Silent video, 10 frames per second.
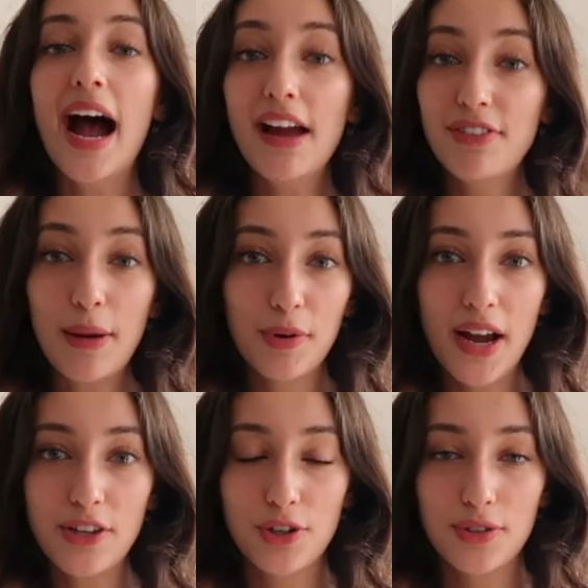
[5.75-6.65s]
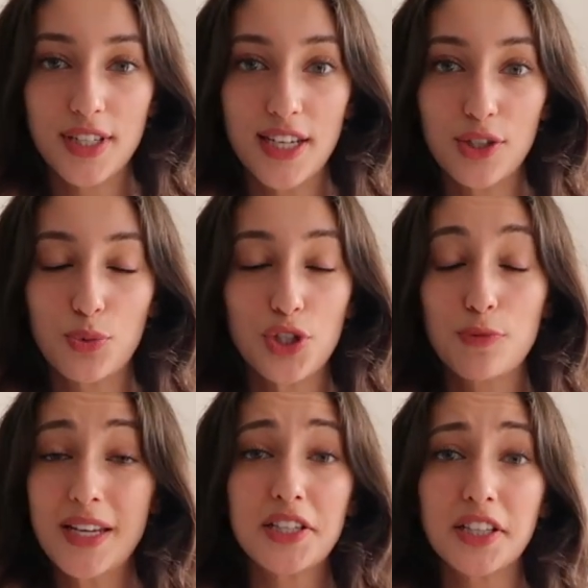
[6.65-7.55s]
I have hyperhidrosis, which is
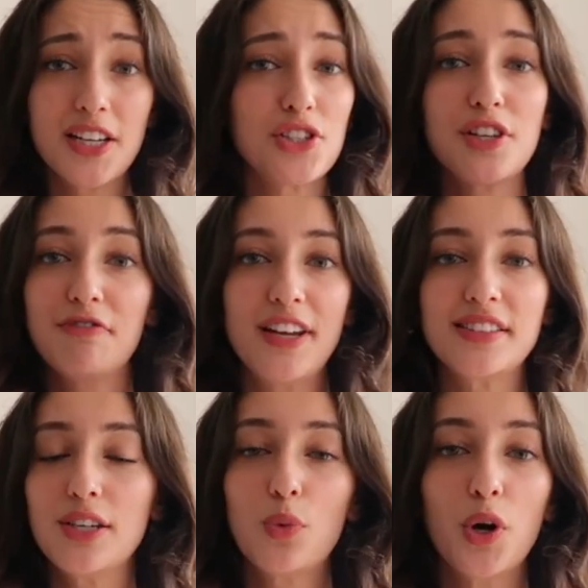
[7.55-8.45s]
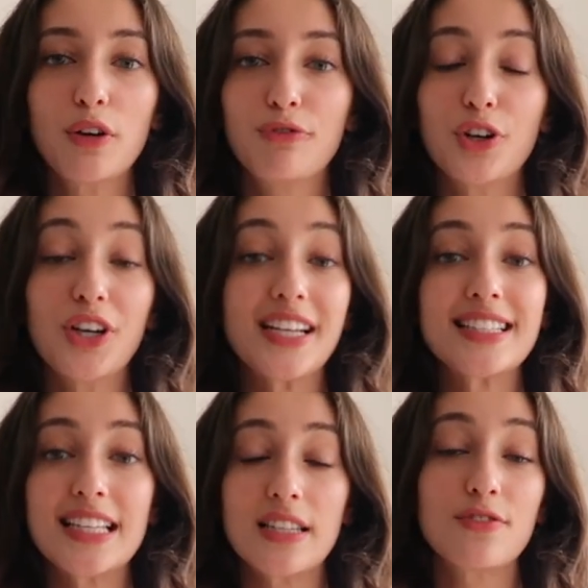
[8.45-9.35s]
basically just a fancy word for
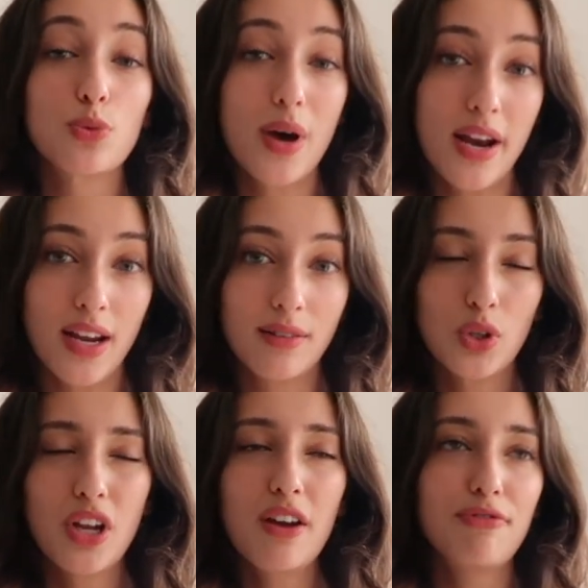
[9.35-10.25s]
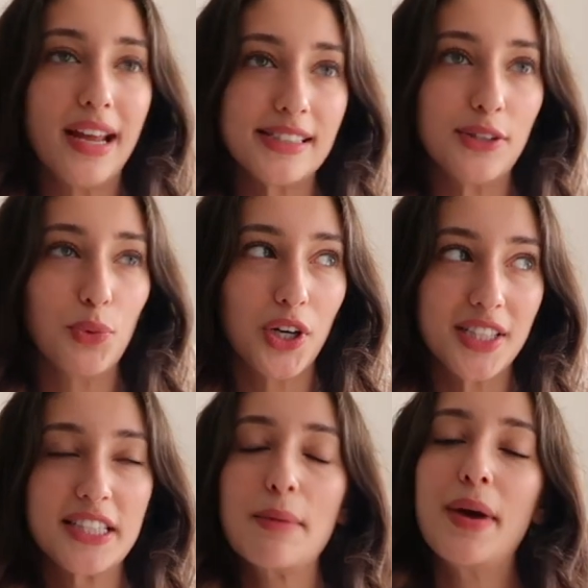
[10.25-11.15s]
excessive sweating. Well, not a fancy word,
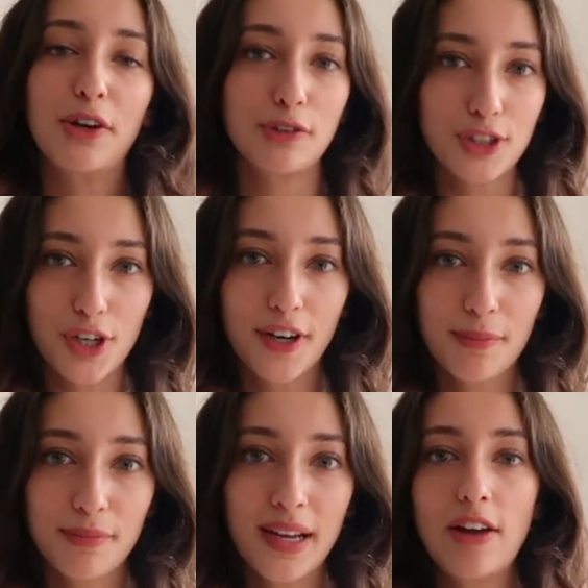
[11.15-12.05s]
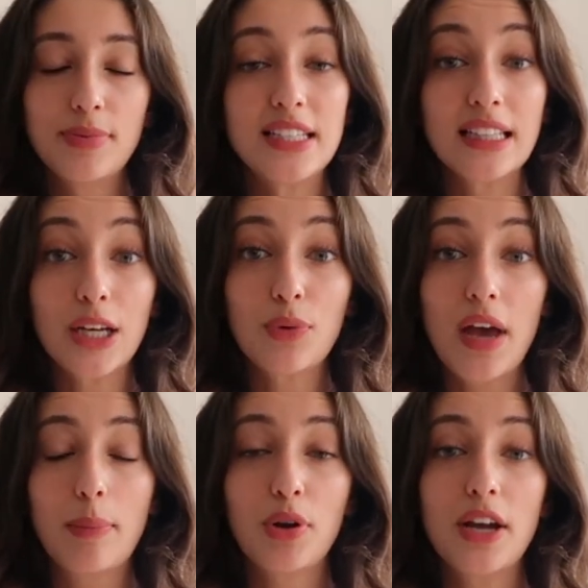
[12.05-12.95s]
it's the medical term. I've been dealing with
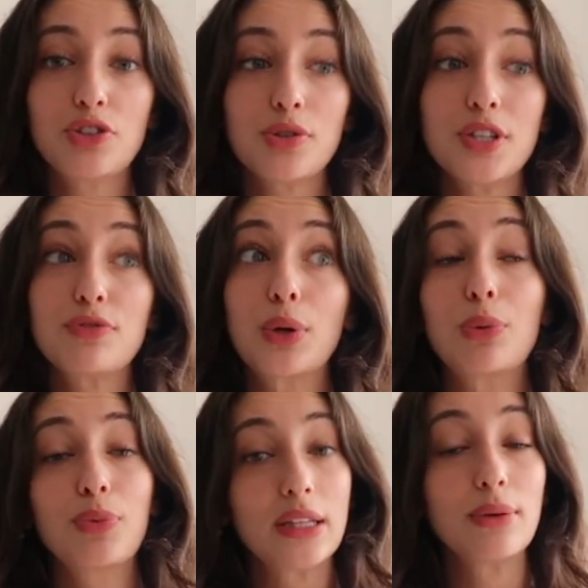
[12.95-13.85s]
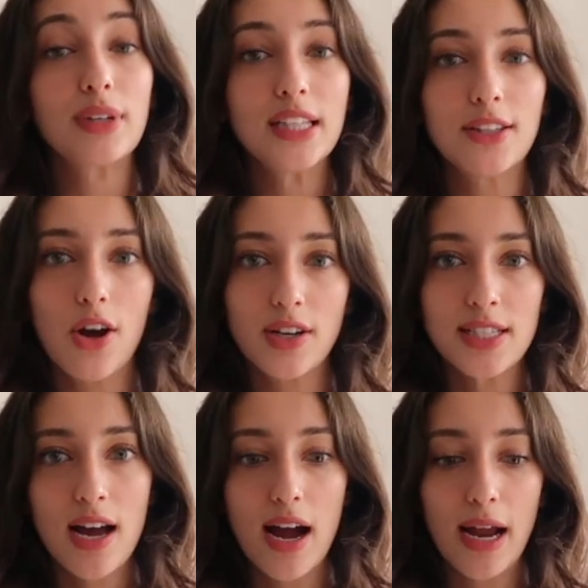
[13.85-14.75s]
hyperhidrosis for a really, really long
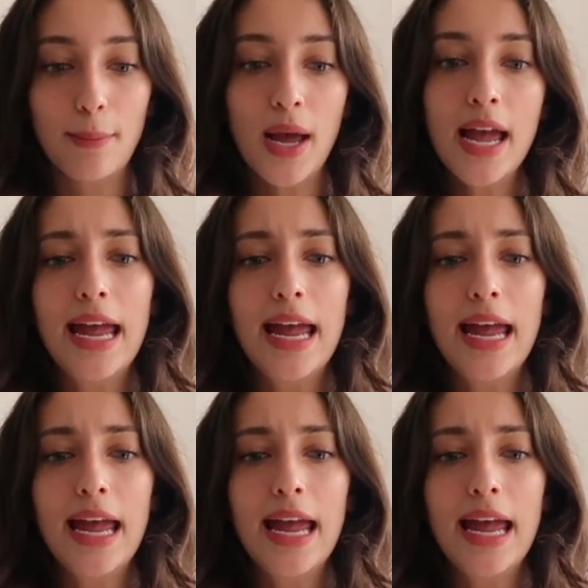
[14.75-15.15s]
time.